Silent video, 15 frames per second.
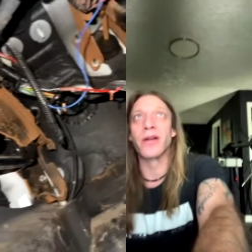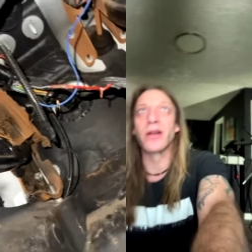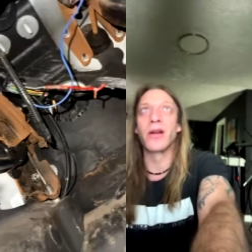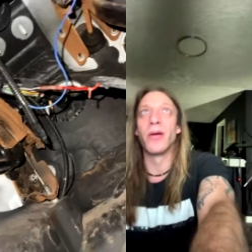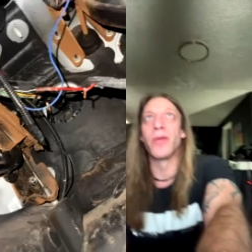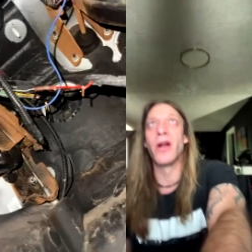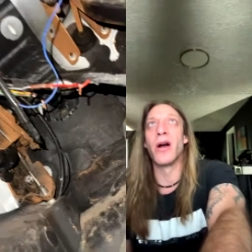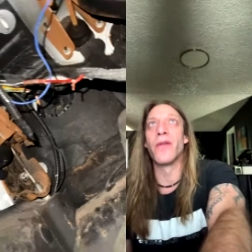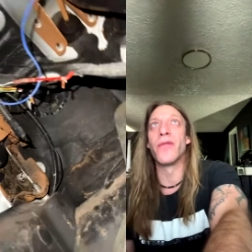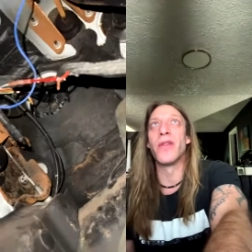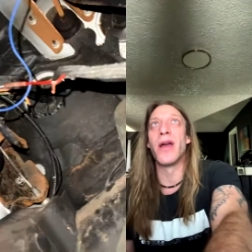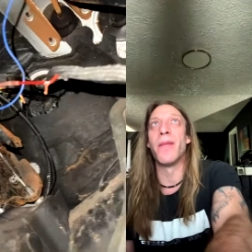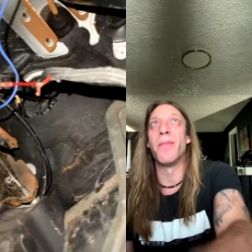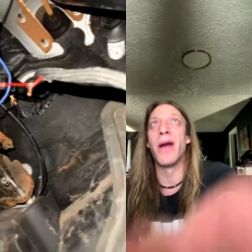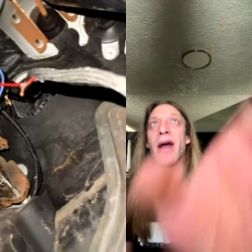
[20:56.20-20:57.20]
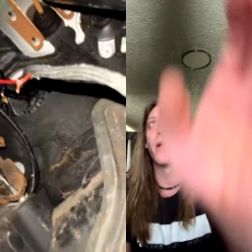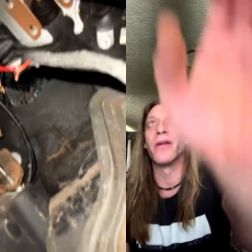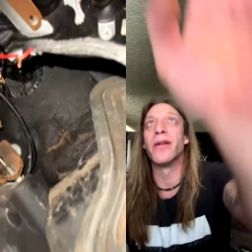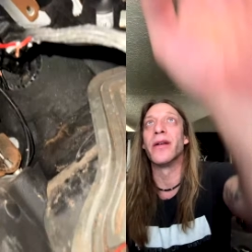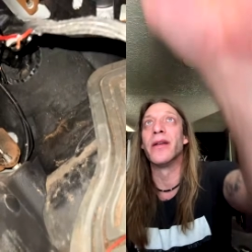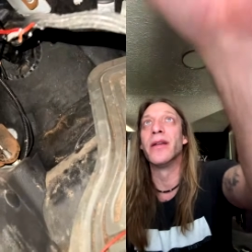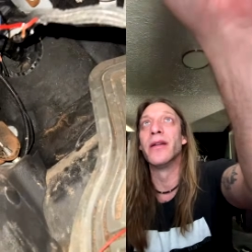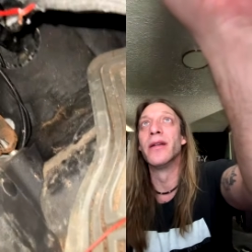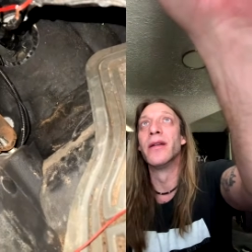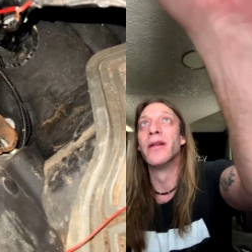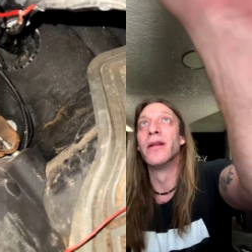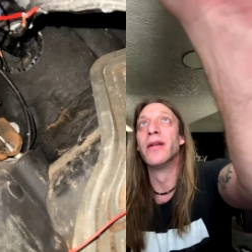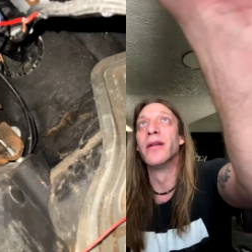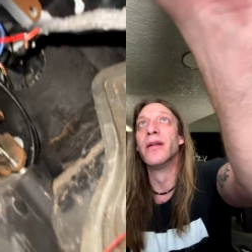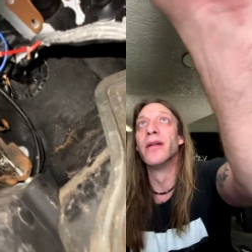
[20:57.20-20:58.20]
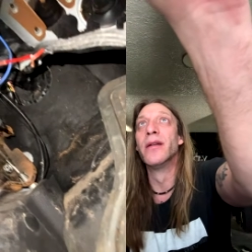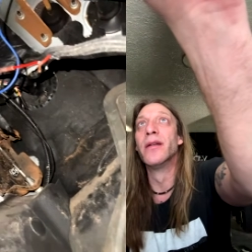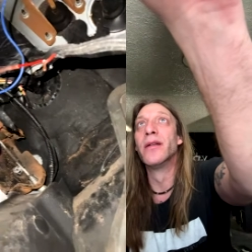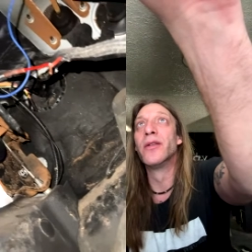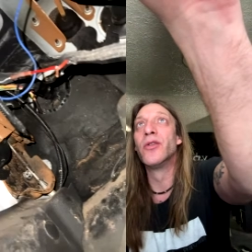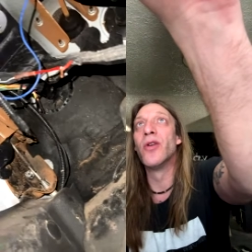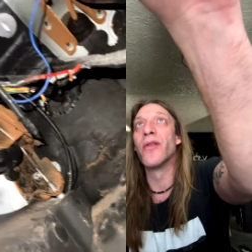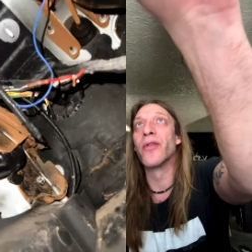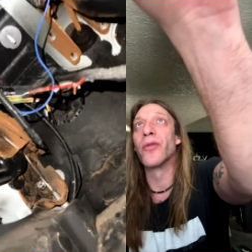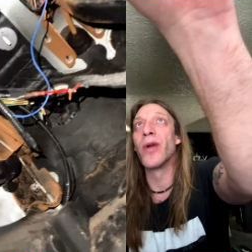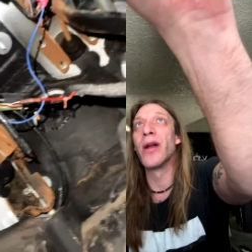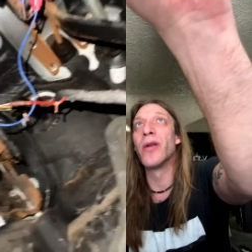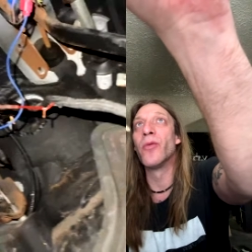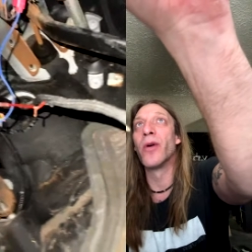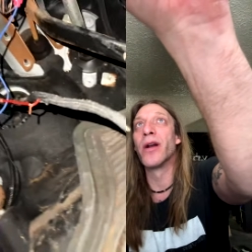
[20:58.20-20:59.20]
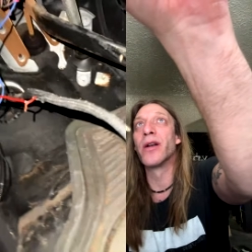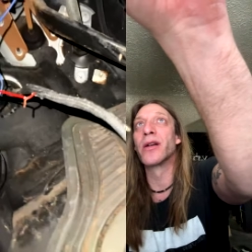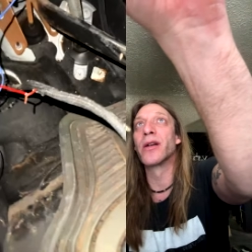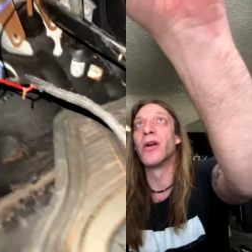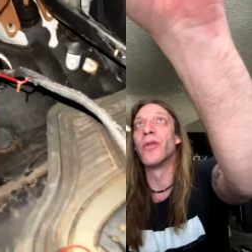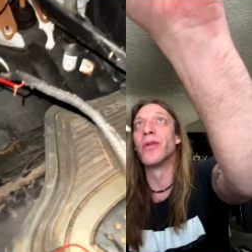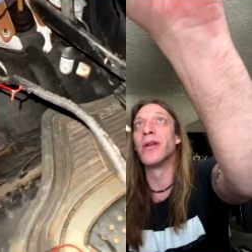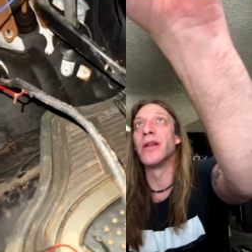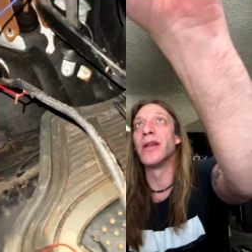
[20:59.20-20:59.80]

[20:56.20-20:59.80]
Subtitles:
coming off of that battery, you have a red wire going to